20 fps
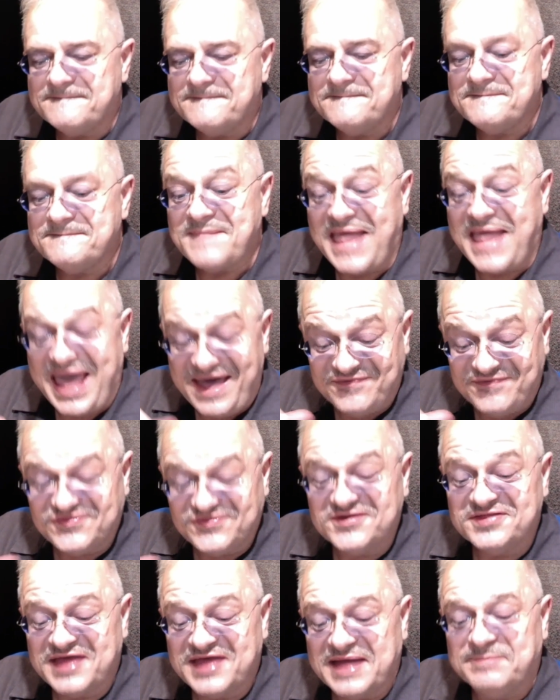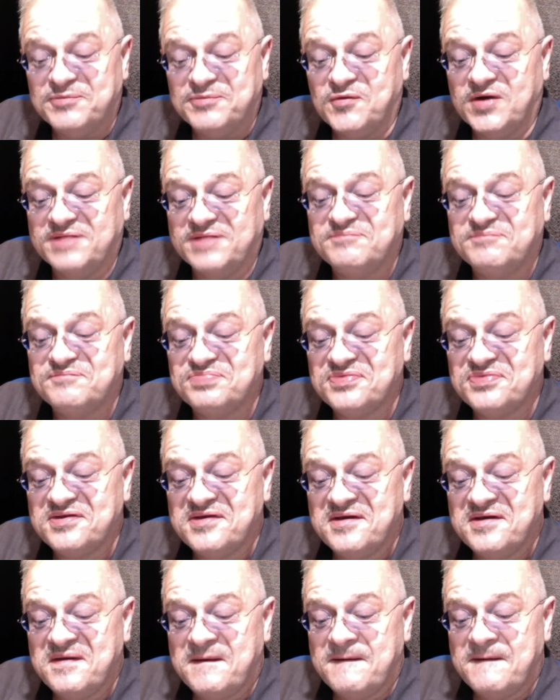Now, after that,
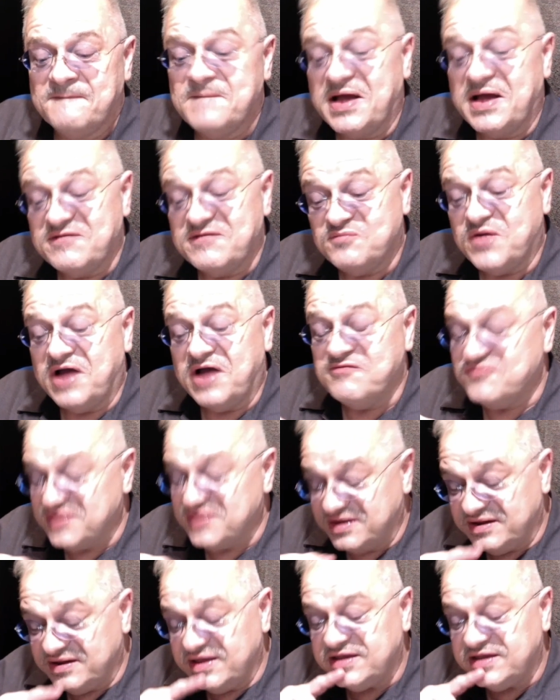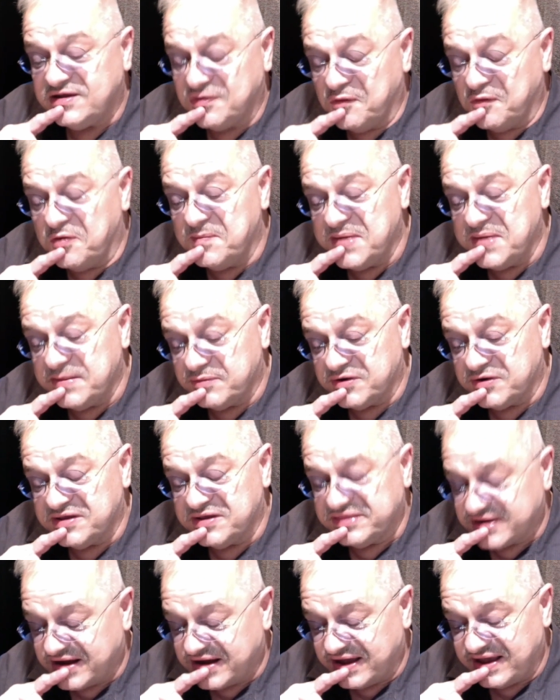a really
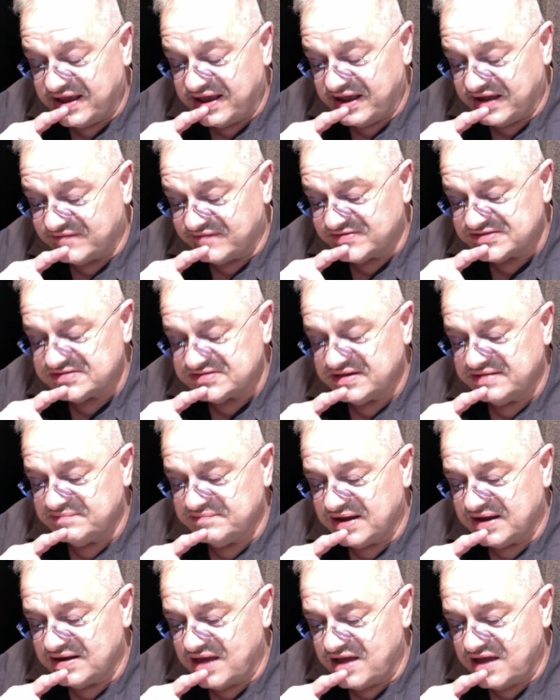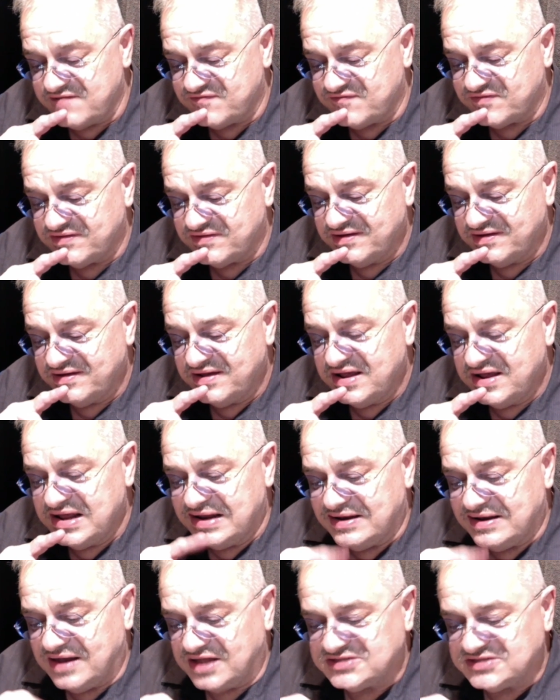cool memory that I had in my life.